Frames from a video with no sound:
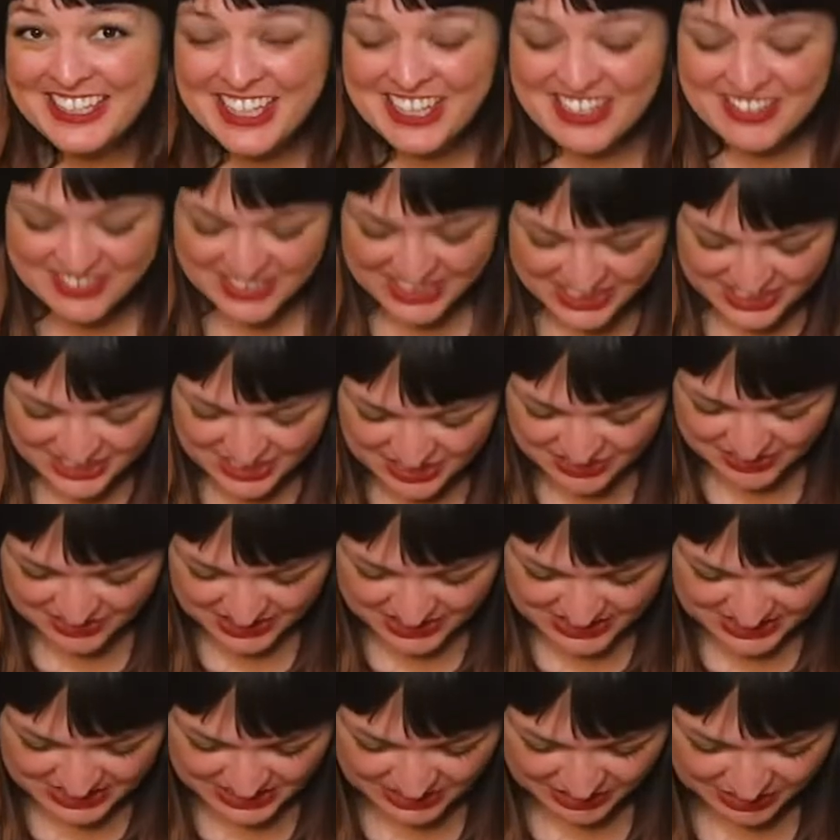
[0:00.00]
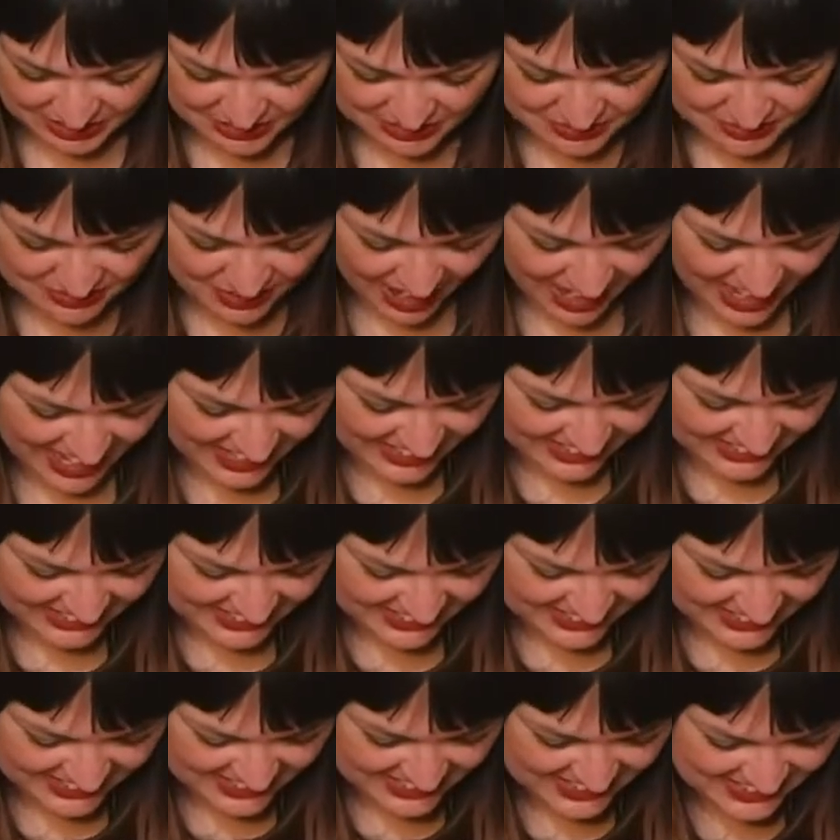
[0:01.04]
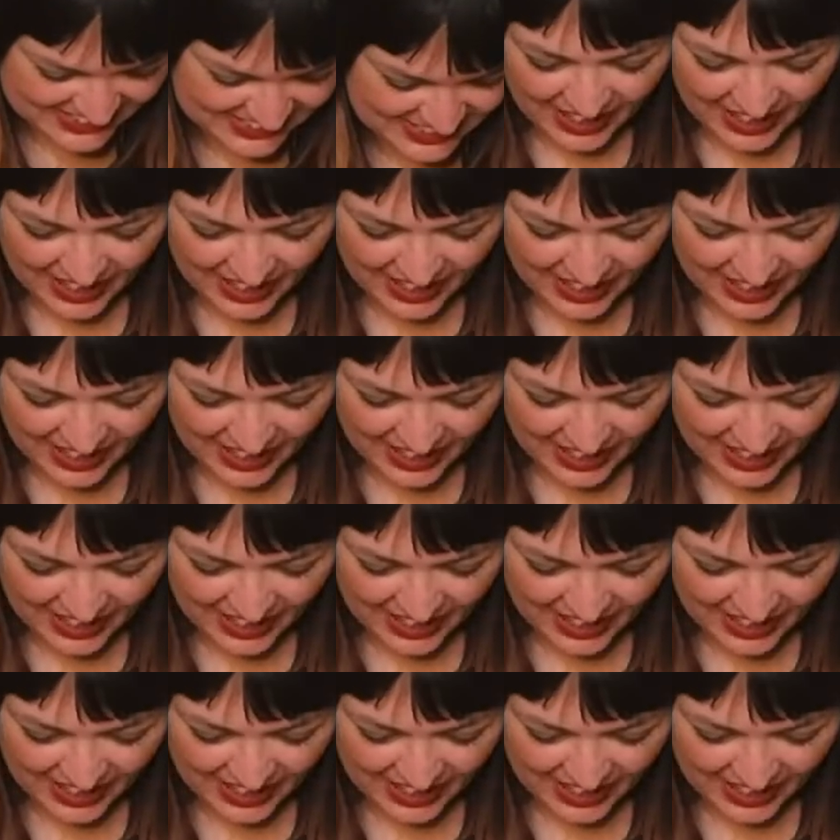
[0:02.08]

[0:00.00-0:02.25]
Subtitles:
of each of these little friends.